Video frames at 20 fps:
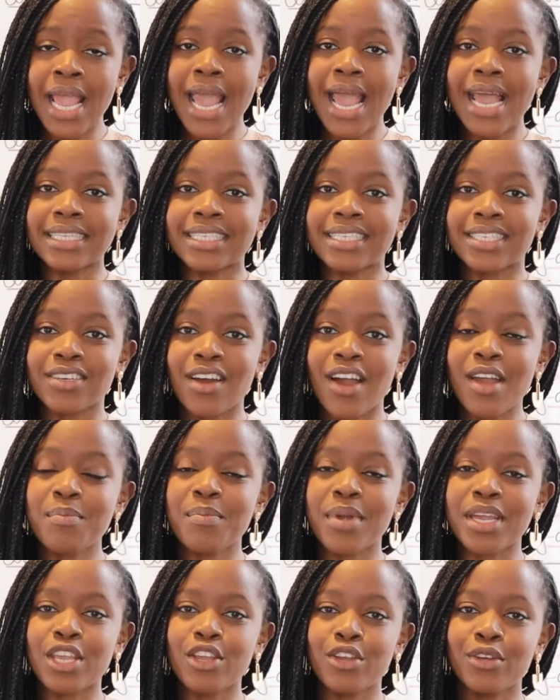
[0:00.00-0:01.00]
And
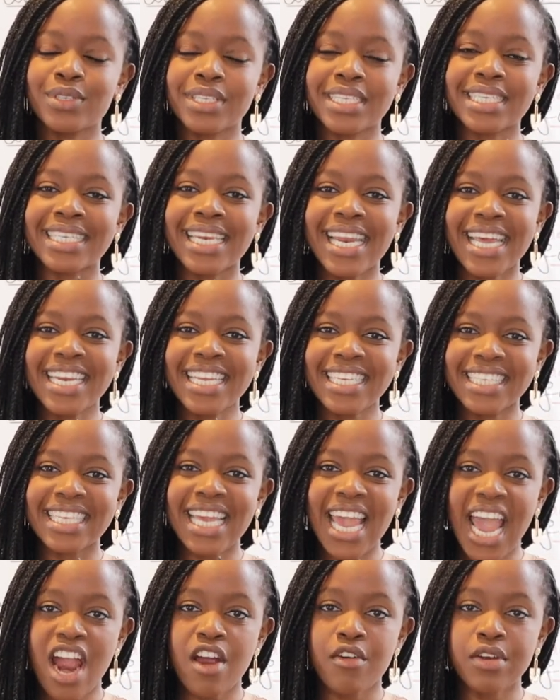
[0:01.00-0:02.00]
Steinbeck uses Lennie's
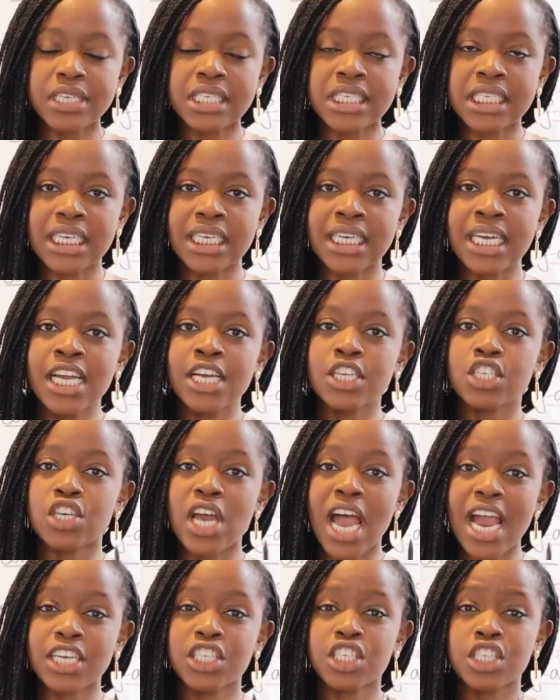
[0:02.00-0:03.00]
character later to
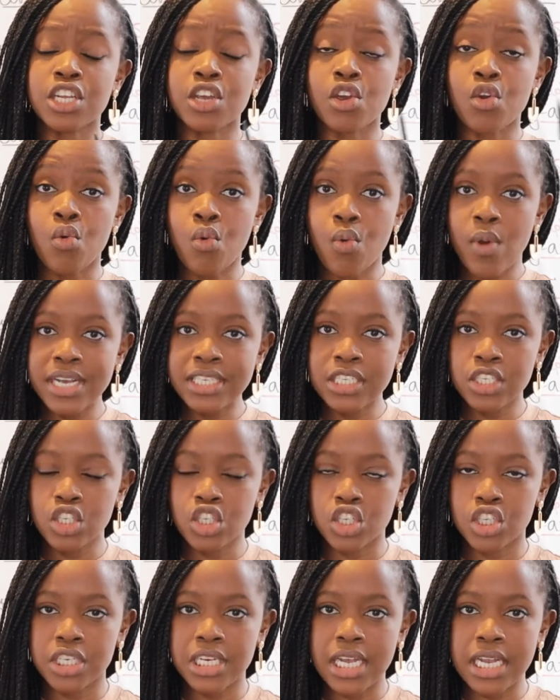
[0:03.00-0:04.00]
actually
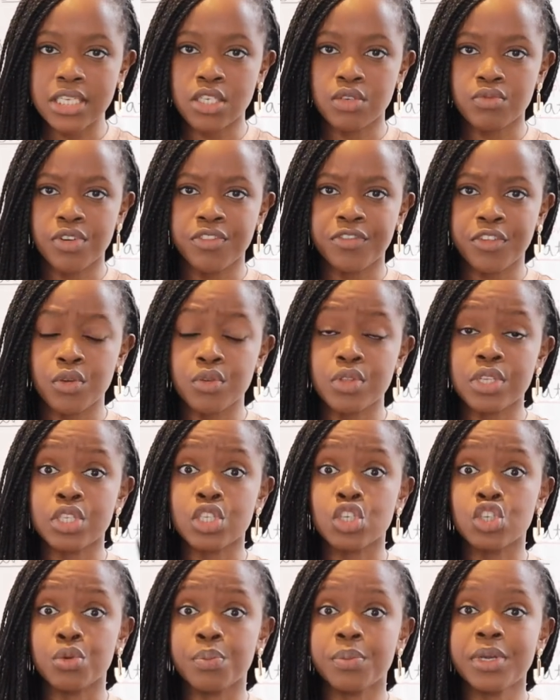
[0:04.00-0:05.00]
question and to reveal the
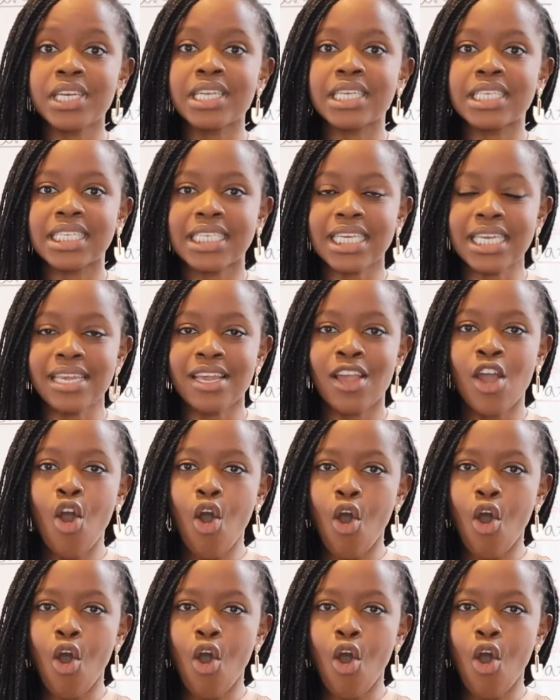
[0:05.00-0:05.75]
stupidity